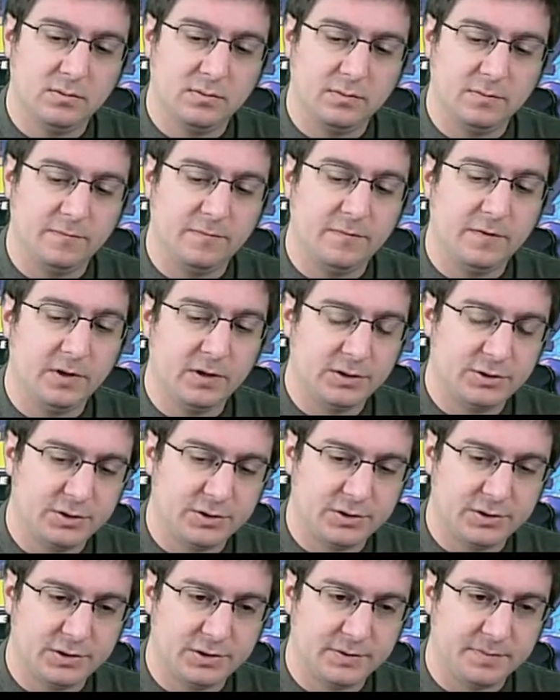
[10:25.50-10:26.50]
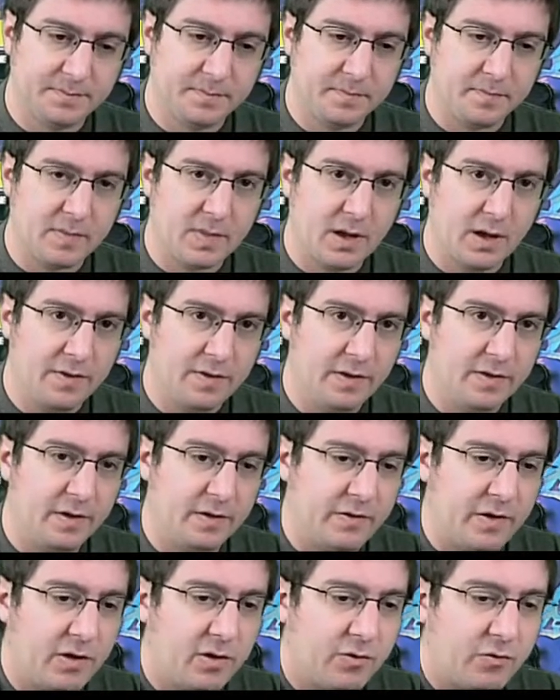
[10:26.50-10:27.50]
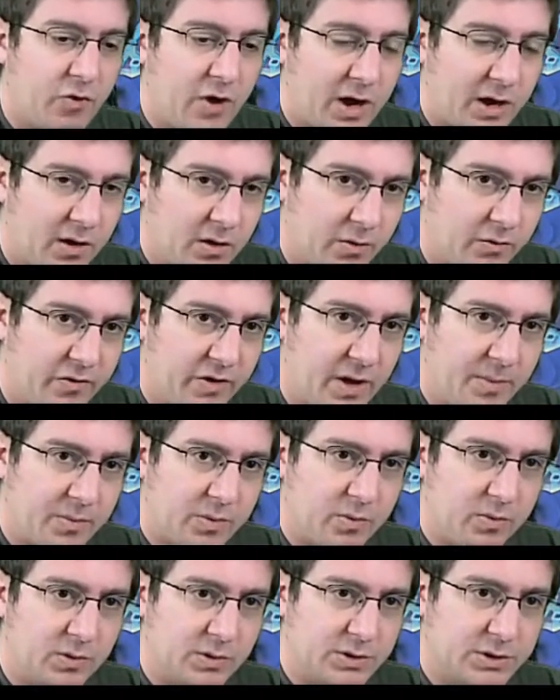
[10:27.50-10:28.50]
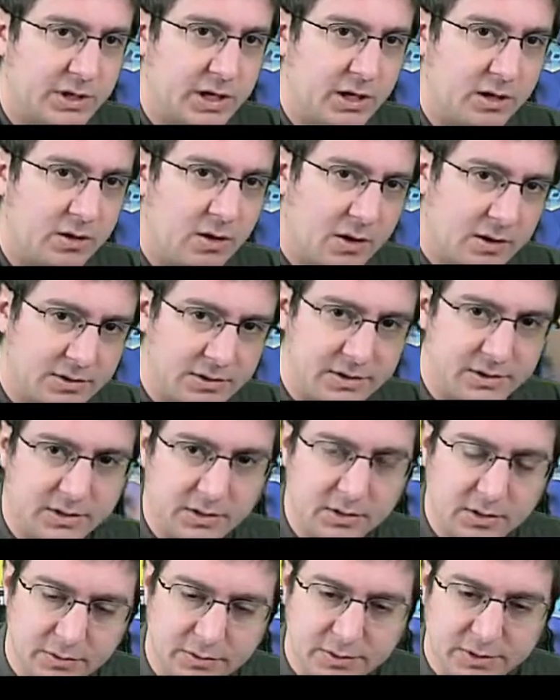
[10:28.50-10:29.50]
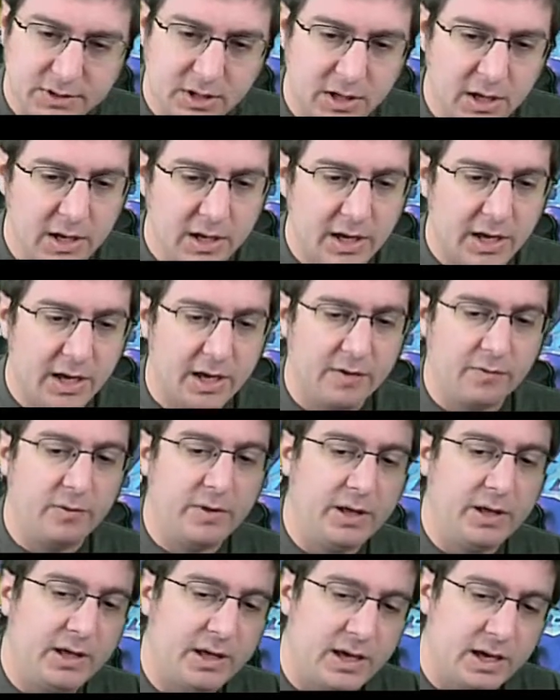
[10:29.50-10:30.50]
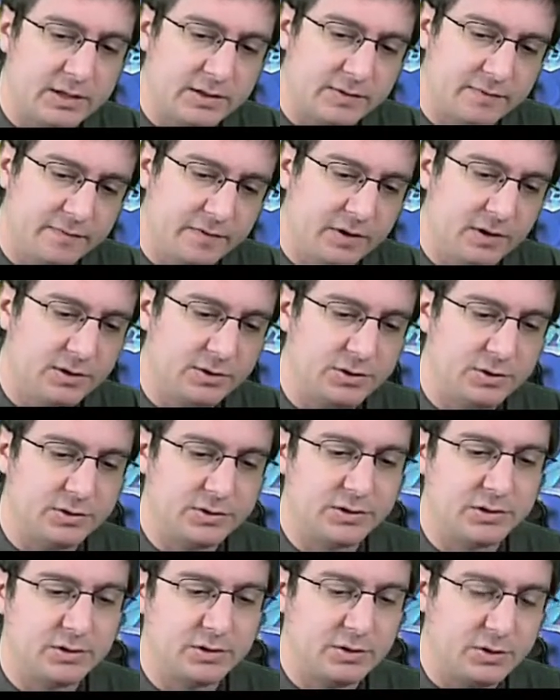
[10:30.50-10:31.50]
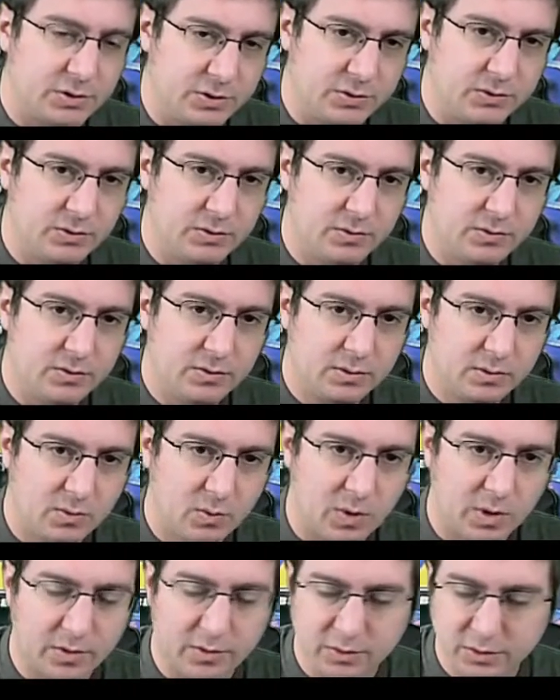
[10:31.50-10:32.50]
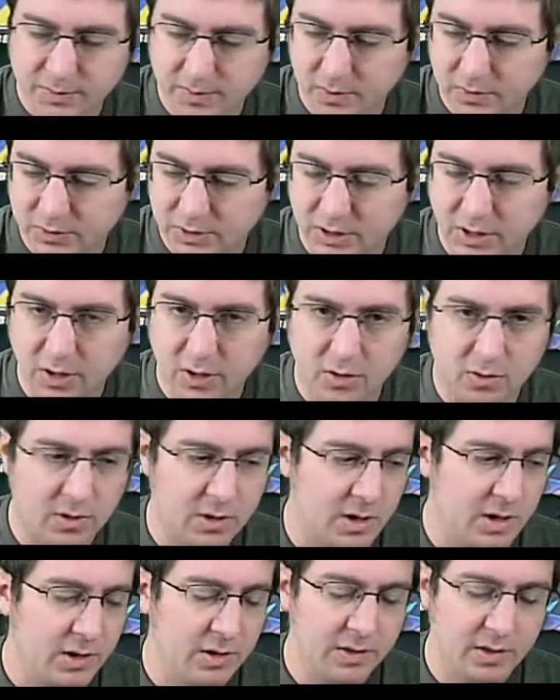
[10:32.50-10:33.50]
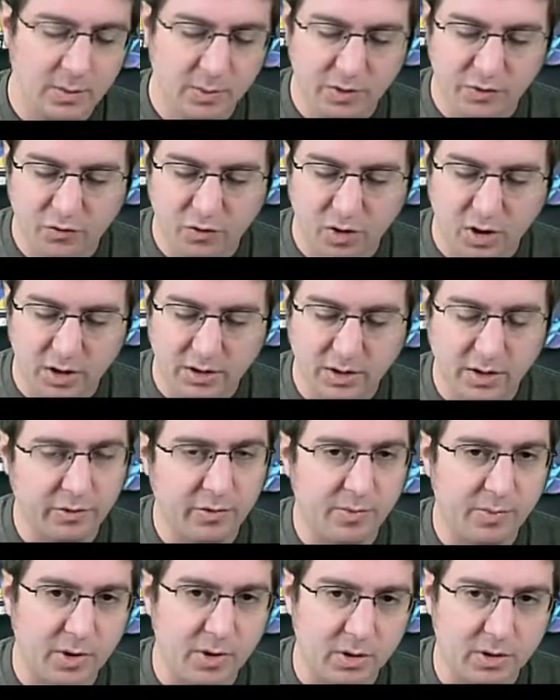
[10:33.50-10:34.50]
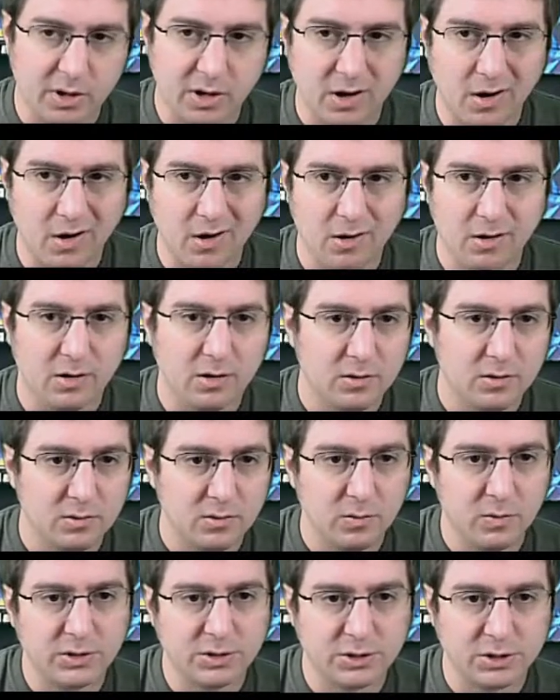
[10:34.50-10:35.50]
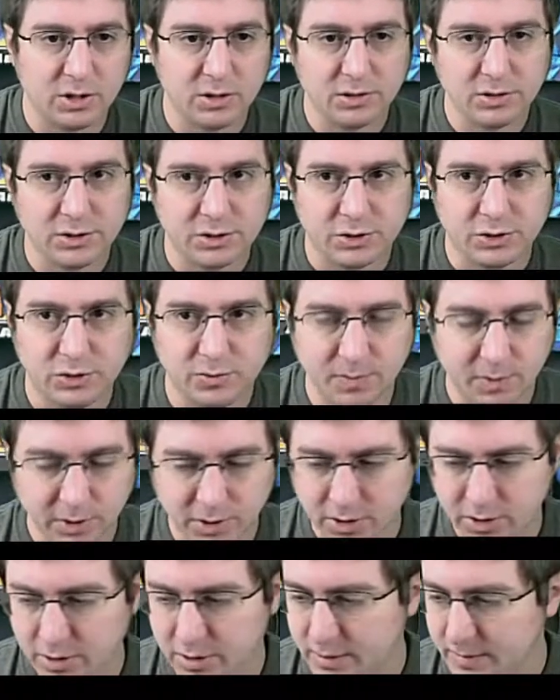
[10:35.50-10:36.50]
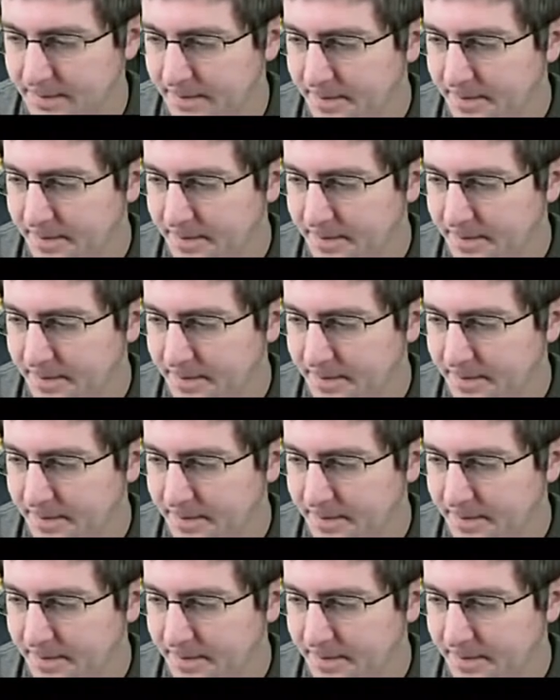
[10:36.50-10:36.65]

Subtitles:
villagers, then the terror track goes up, which can cause us to lose. And if we get villagers to where they're supposed to go, then we draw another perk card, which are super good.